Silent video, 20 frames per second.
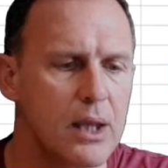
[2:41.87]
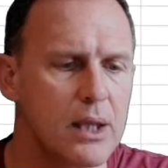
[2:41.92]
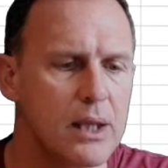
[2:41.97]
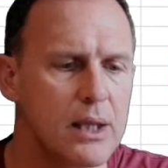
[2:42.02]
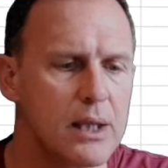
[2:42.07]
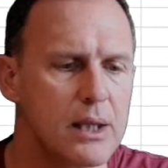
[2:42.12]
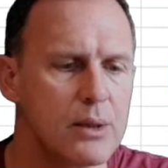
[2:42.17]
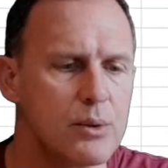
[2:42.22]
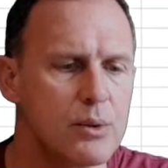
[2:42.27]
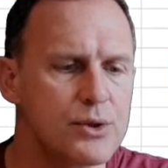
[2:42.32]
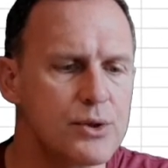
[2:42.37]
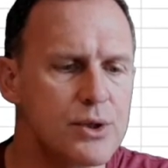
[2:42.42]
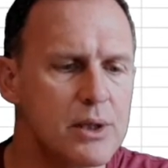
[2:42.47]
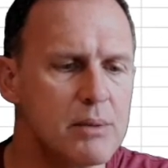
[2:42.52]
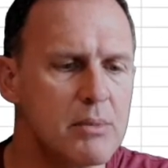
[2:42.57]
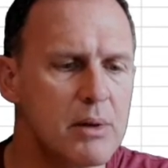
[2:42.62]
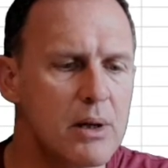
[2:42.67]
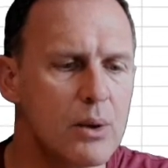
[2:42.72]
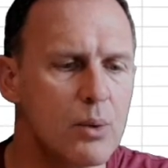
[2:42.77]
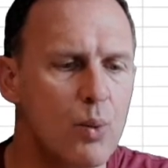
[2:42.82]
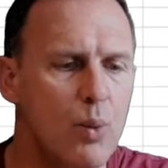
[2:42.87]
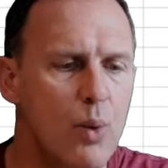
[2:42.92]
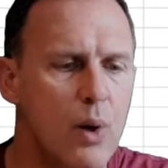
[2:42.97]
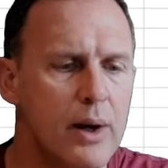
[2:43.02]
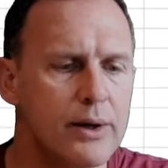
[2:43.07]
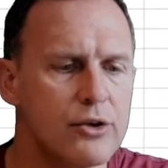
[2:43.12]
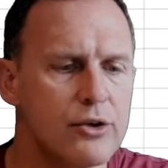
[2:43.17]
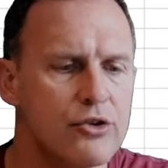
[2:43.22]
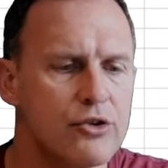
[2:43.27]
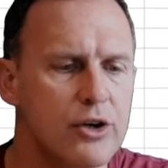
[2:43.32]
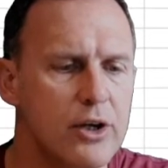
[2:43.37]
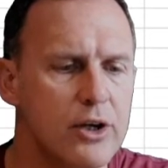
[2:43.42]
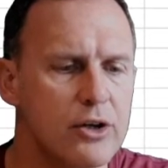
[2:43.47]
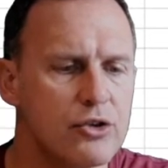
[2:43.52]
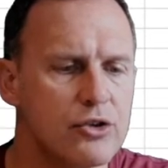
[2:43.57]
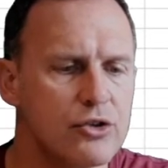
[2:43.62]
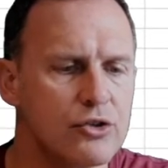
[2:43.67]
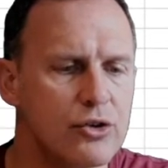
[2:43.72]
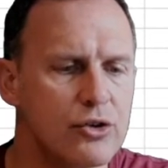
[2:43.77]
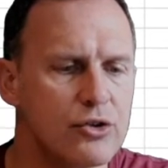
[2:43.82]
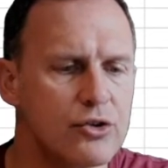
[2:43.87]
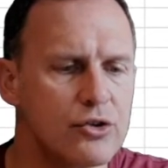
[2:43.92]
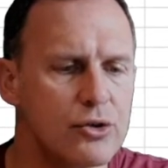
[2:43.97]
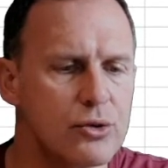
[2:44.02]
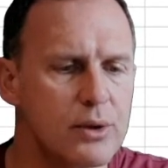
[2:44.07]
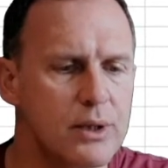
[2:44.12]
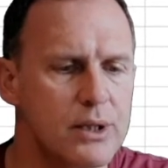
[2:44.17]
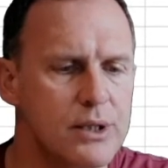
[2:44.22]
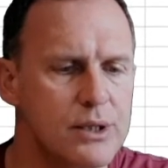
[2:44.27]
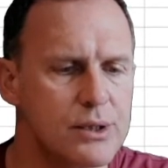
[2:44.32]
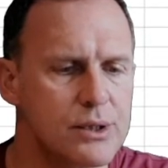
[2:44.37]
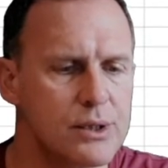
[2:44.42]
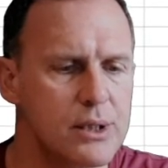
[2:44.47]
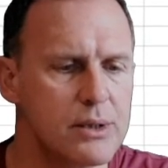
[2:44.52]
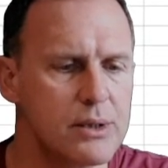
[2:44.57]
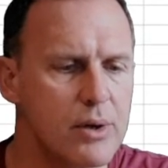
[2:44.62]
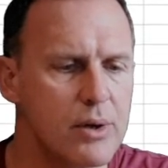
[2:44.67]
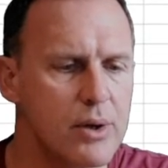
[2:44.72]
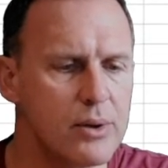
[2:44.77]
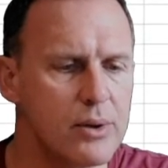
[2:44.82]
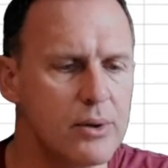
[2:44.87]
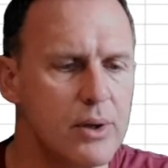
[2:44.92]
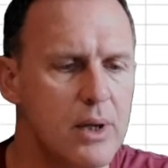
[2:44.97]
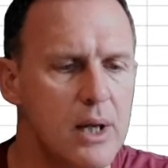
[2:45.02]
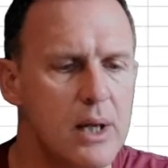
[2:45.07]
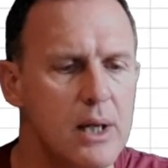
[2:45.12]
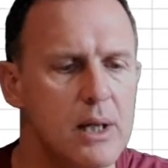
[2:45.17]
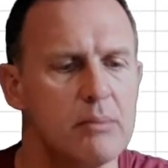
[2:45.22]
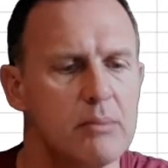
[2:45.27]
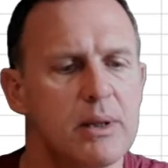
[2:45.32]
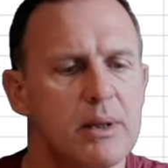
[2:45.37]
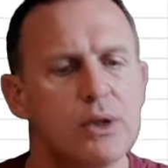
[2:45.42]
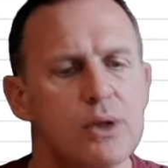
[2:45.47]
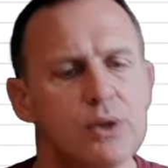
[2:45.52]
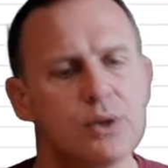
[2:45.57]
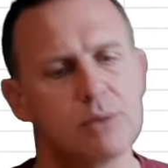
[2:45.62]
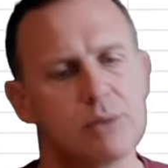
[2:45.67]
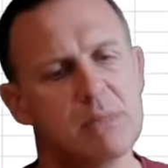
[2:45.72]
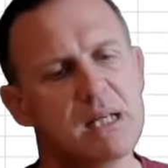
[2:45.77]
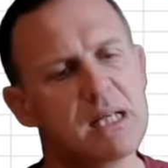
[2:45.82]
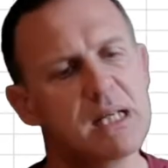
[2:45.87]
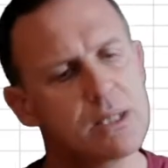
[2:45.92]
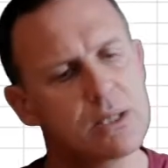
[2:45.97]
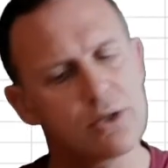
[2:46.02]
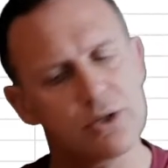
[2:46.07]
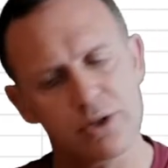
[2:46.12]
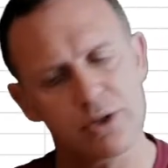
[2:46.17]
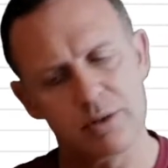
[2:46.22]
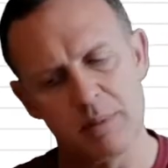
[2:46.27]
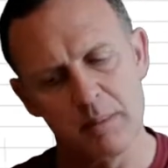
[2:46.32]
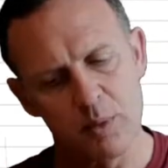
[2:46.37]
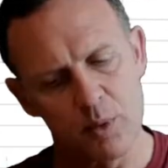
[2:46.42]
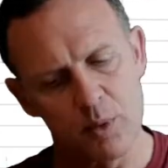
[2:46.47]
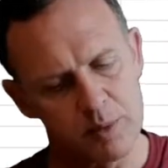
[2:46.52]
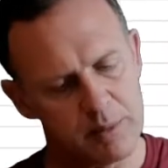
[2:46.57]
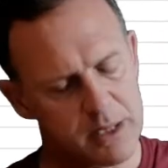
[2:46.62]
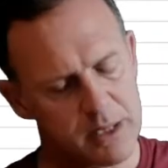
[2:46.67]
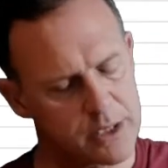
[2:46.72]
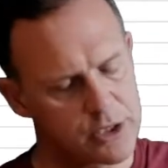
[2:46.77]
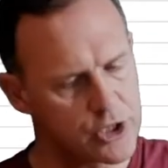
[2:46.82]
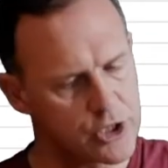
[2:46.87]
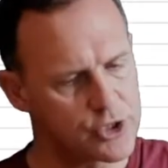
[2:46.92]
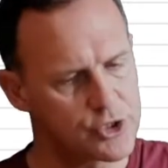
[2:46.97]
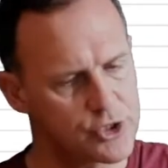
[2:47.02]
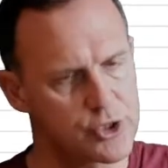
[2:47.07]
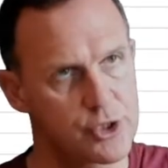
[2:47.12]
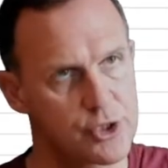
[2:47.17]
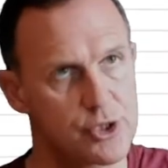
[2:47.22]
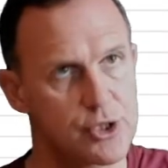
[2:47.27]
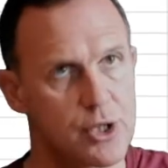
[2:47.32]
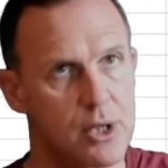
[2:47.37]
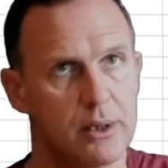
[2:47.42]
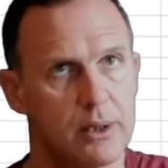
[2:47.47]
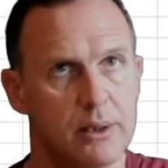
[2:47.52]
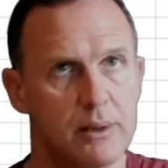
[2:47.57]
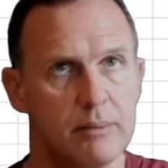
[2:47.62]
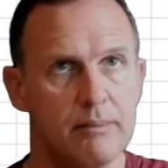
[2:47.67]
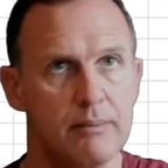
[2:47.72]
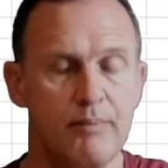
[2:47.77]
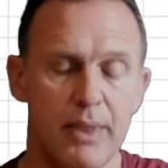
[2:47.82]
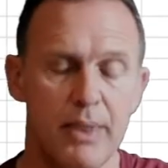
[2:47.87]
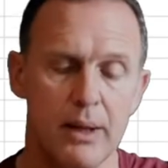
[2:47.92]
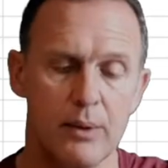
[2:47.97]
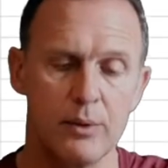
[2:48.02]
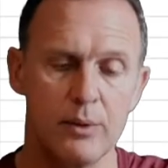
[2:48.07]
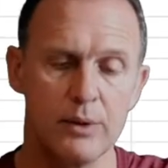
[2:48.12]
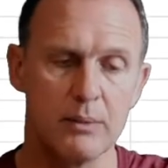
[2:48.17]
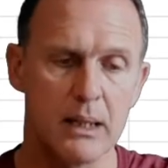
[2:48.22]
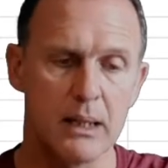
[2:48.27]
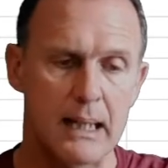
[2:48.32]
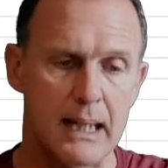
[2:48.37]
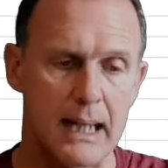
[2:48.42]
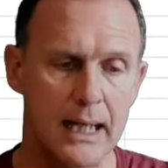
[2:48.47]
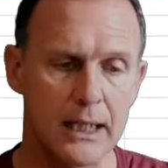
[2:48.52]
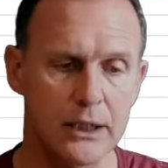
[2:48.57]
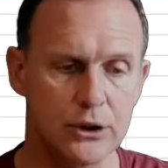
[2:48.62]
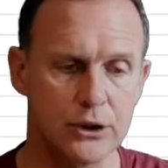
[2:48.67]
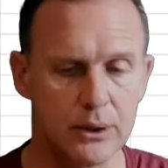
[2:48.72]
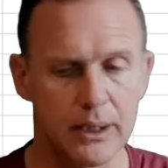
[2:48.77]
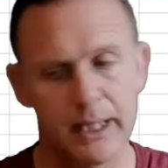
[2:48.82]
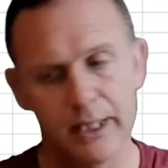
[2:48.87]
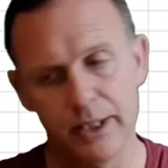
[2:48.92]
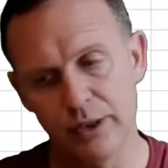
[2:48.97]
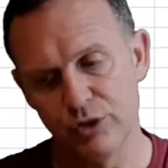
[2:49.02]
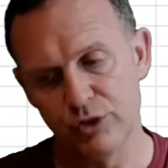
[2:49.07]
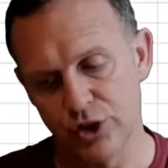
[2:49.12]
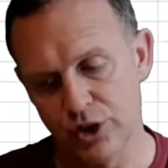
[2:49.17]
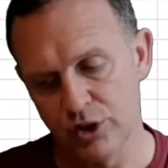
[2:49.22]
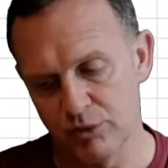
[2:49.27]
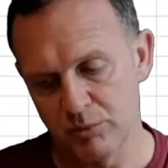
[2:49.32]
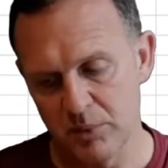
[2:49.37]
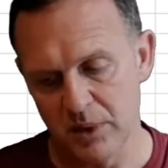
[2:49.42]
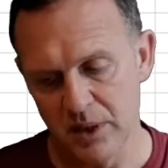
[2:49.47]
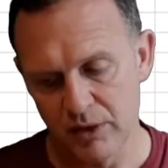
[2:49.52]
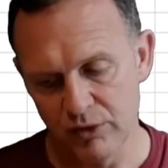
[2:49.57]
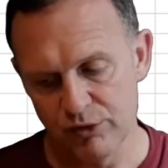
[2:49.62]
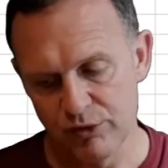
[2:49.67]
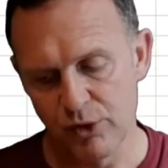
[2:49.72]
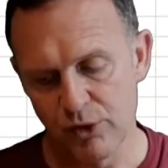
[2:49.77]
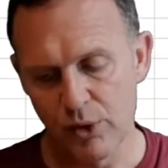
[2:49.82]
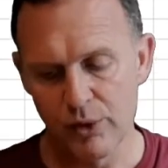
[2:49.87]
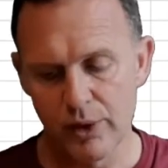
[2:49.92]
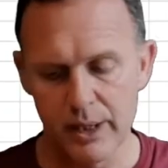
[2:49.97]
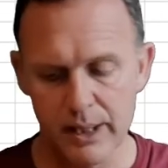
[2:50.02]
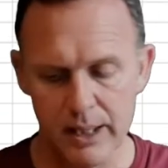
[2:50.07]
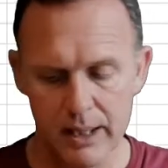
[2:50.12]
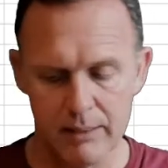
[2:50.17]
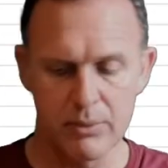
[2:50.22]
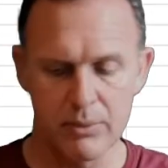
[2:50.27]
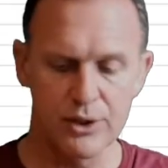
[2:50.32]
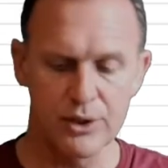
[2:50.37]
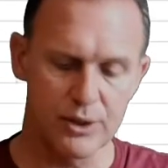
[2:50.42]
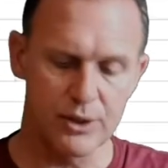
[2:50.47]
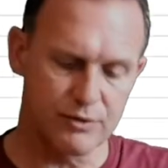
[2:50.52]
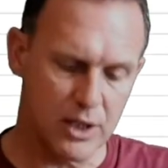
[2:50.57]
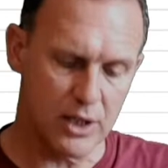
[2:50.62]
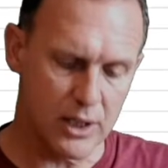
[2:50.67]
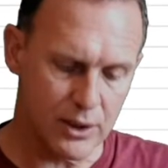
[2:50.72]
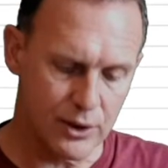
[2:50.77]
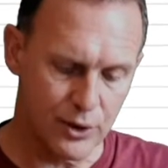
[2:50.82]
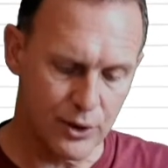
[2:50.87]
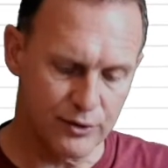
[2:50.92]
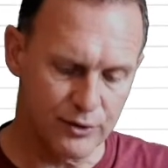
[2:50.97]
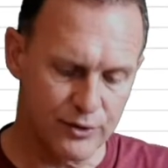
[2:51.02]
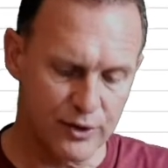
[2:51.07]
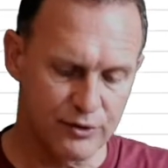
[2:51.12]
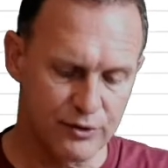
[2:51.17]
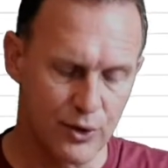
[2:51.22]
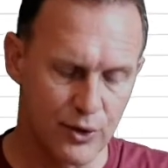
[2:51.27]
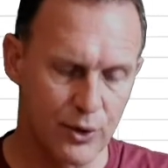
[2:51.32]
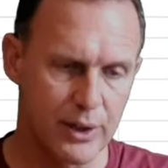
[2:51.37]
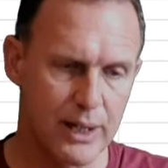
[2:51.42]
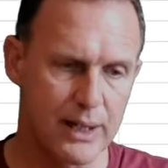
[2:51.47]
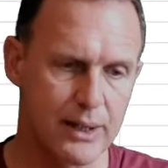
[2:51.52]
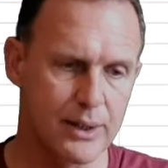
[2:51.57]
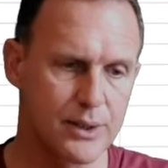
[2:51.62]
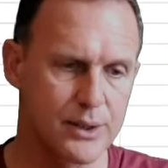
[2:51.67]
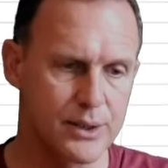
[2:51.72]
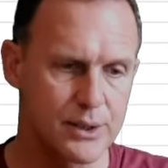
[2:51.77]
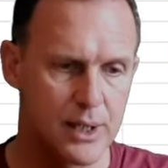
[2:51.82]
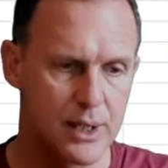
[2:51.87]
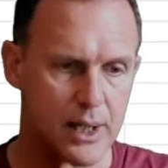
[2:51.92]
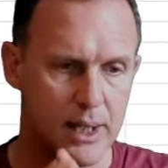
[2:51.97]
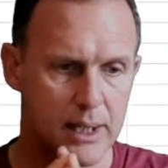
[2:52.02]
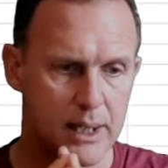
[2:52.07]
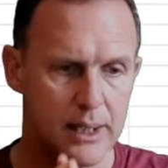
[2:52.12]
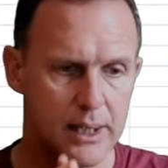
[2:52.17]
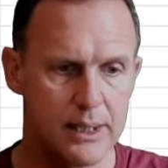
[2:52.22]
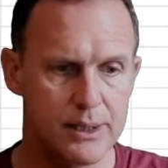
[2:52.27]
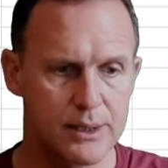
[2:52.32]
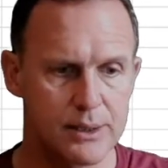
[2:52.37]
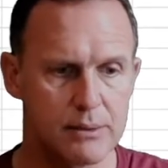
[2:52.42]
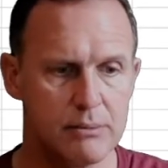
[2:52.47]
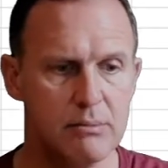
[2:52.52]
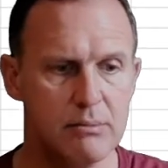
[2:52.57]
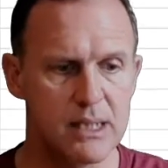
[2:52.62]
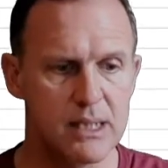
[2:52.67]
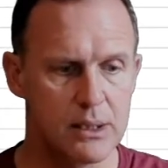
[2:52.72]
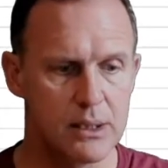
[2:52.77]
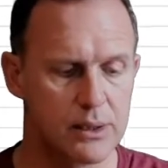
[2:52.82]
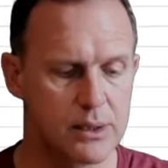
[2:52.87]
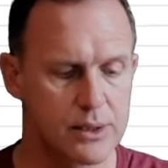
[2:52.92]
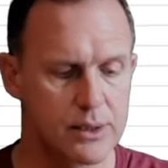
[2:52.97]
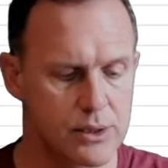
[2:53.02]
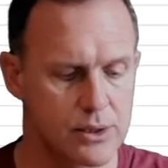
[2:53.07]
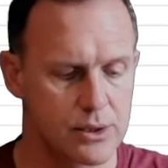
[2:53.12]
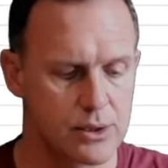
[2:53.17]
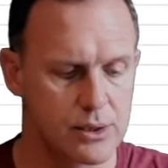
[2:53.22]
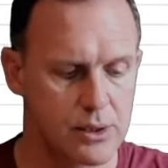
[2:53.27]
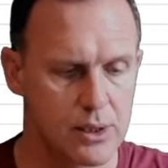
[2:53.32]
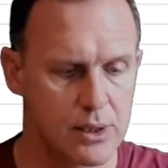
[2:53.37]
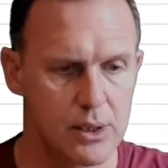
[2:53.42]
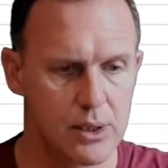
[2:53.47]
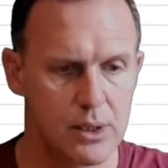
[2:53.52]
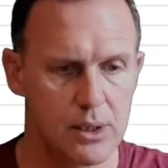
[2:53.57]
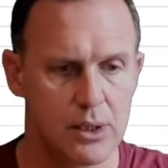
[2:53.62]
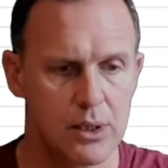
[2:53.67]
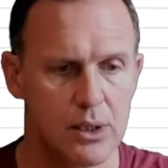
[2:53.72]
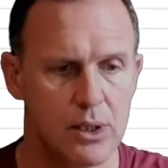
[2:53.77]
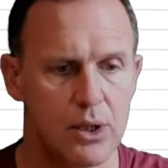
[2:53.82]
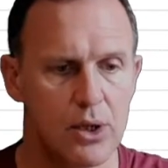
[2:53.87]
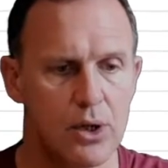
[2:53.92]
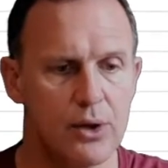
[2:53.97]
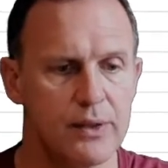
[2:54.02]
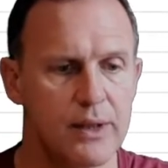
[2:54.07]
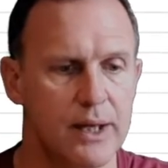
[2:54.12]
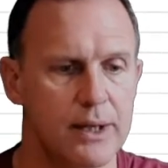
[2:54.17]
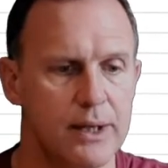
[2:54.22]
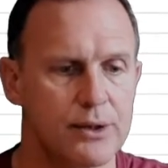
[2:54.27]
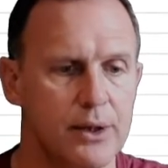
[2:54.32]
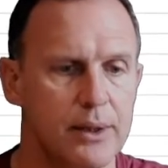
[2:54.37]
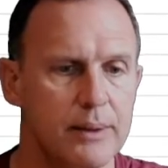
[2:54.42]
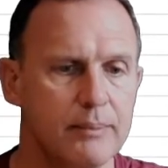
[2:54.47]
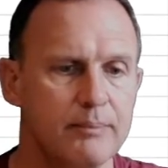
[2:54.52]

we'll see my 1 changes into a 0, because midnight, remember, with my adjusted time, with my actual end of shift being 4 a.m, because I've taken off the 4 hours, it's midnight on that day.